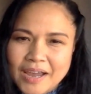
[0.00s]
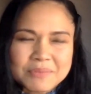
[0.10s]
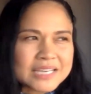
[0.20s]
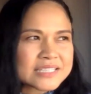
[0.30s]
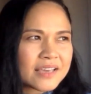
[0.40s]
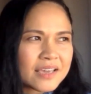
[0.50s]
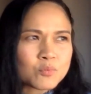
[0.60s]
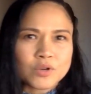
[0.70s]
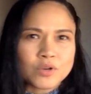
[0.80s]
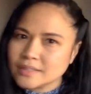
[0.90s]
Right, because they
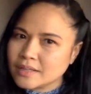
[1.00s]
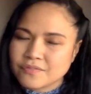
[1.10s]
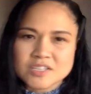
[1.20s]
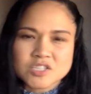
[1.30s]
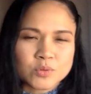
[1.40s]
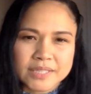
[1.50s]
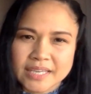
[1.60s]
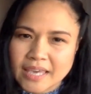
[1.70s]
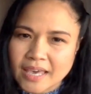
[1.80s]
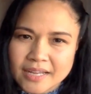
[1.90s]
will
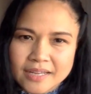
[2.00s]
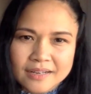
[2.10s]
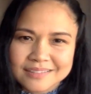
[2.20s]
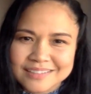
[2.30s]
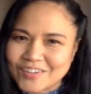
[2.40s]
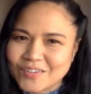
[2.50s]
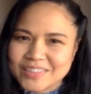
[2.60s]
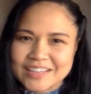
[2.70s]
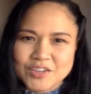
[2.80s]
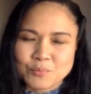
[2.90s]
eventually get it, you right.
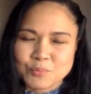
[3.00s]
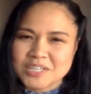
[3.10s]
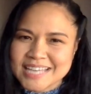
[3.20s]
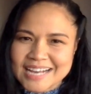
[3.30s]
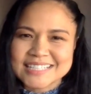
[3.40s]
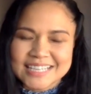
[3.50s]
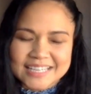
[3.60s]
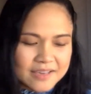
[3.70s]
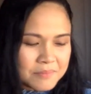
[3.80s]
know, that you're protecting